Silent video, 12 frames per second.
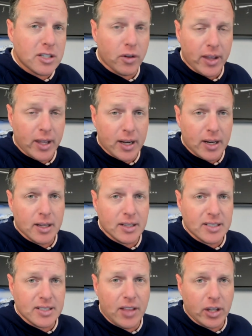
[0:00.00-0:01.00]
or if they got a
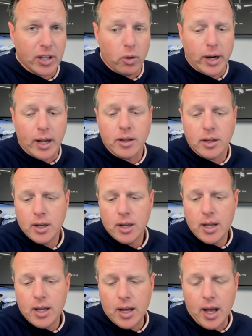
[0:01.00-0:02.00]
side thing going
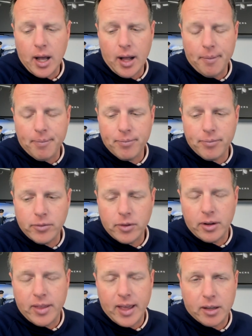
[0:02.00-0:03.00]
on,
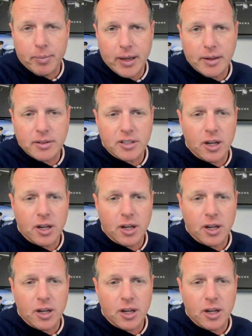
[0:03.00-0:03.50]
that could be it.